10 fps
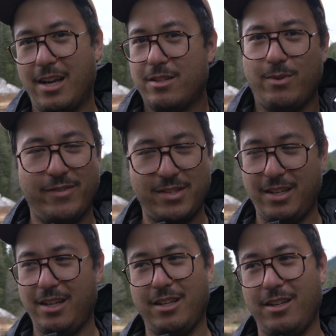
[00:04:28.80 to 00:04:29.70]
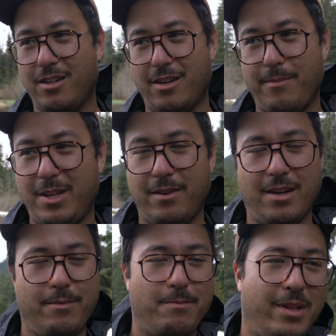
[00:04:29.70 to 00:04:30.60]
as we've seen, you know, I mean,
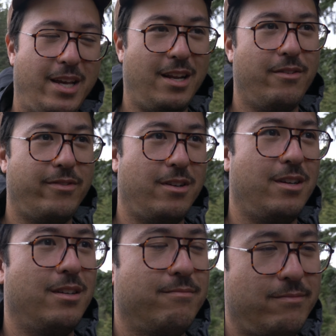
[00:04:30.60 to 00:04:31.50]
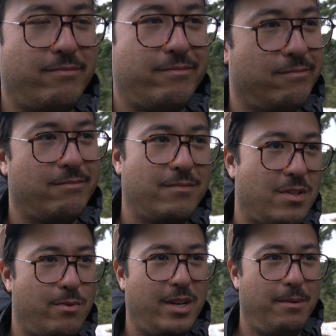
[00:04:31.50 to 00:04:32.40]
I've been blading for
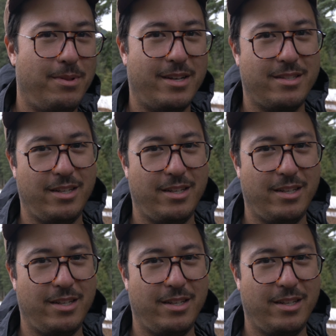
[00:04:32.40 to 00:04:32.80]
20 plus